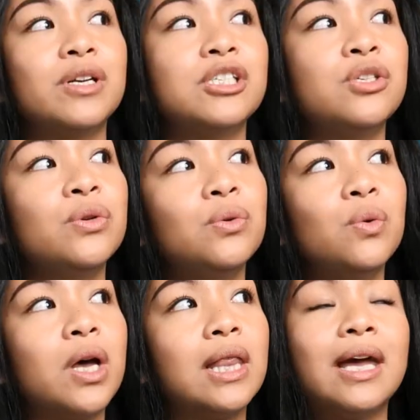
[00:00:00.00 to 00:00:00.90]
wanted
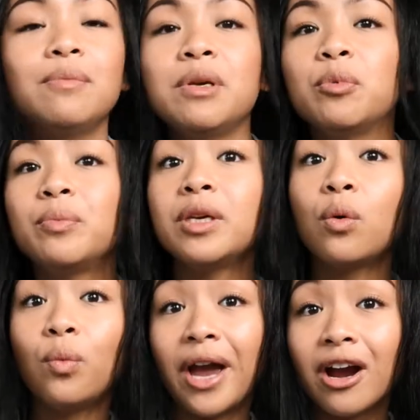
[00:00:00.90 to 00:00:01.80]
to let people be
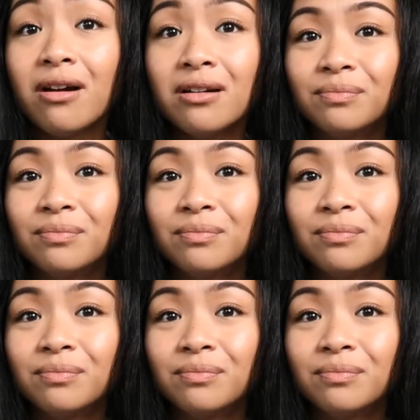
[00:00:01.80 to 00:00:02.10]
aware